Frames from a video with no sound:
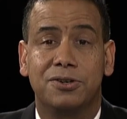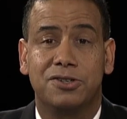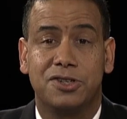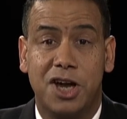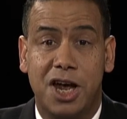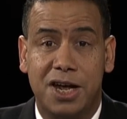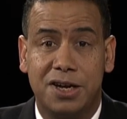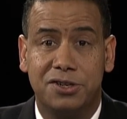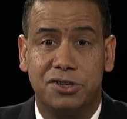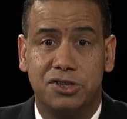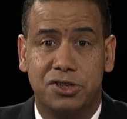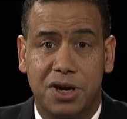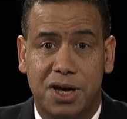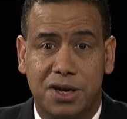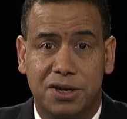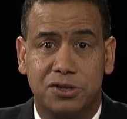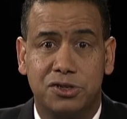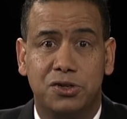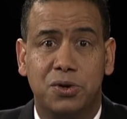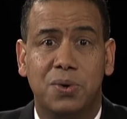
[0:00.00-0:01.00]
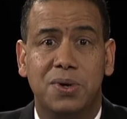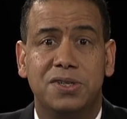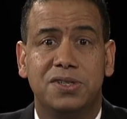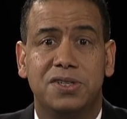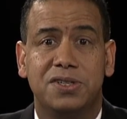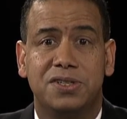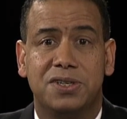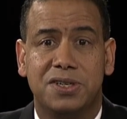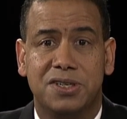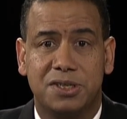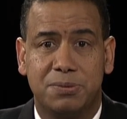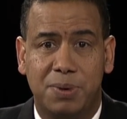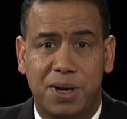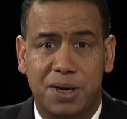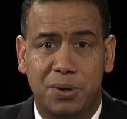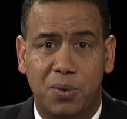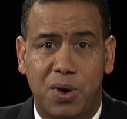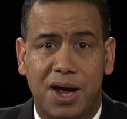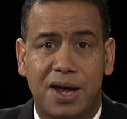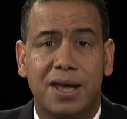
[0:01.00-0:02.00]
John Chuck joins us to
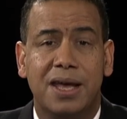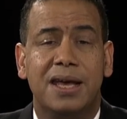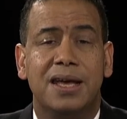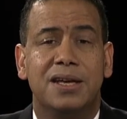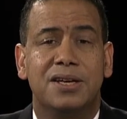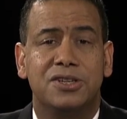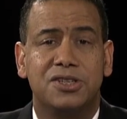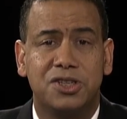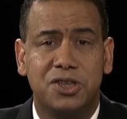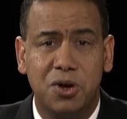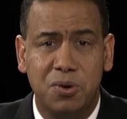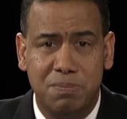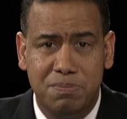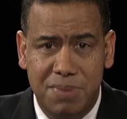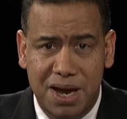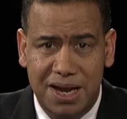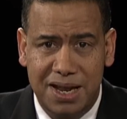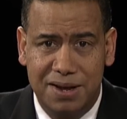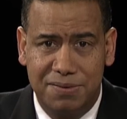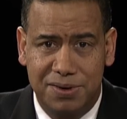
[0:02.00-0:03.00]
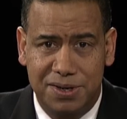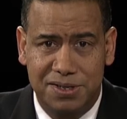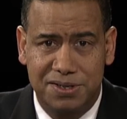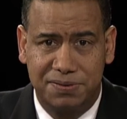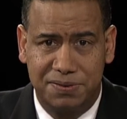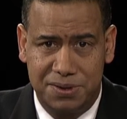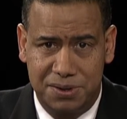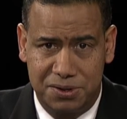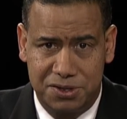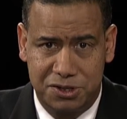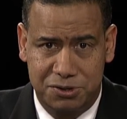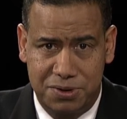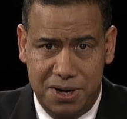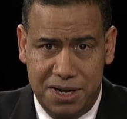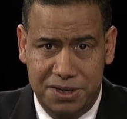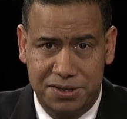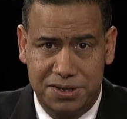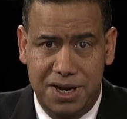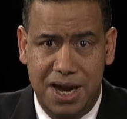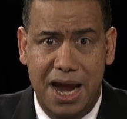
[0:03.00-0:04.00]
explain why so many of us feel
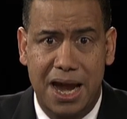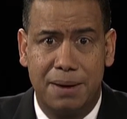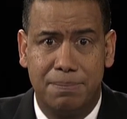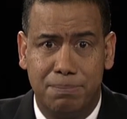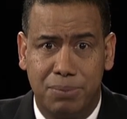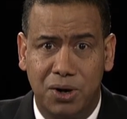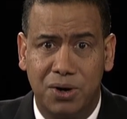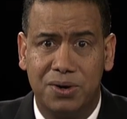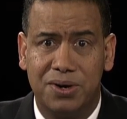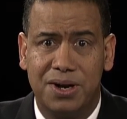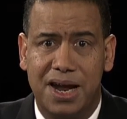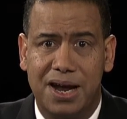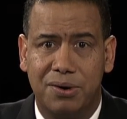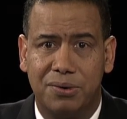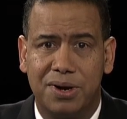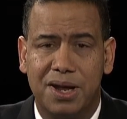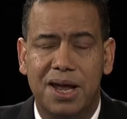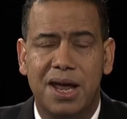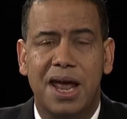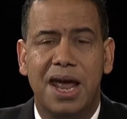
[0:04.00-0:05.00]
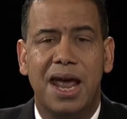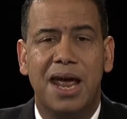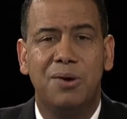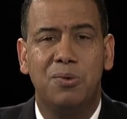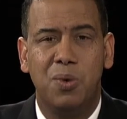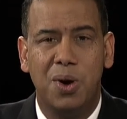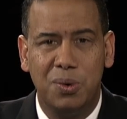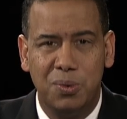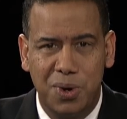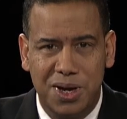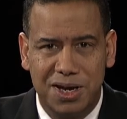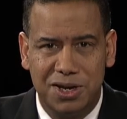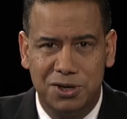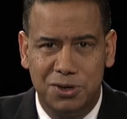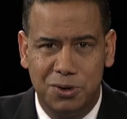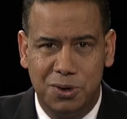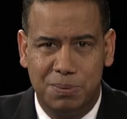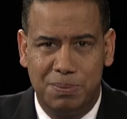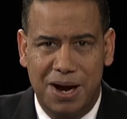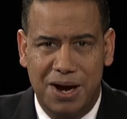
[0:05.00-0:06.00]
stressed and burned out and what we can
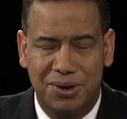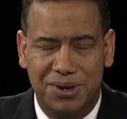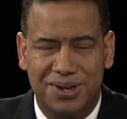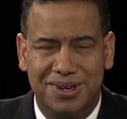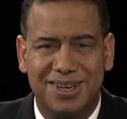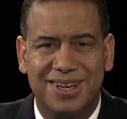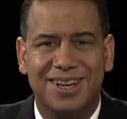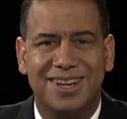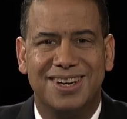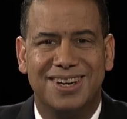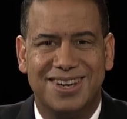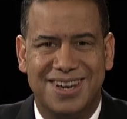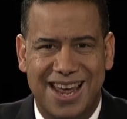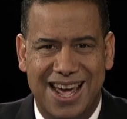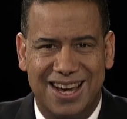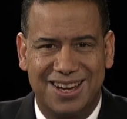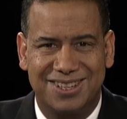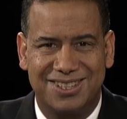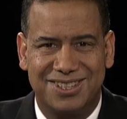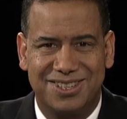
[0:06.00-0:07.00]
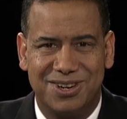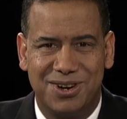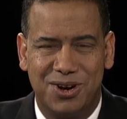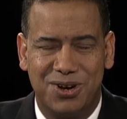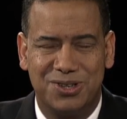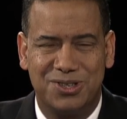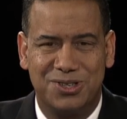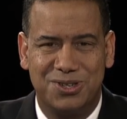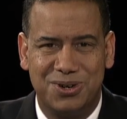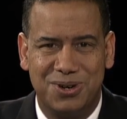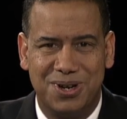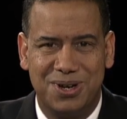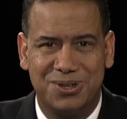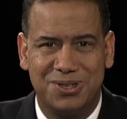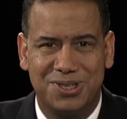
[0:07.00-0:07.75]
do about it next on Studio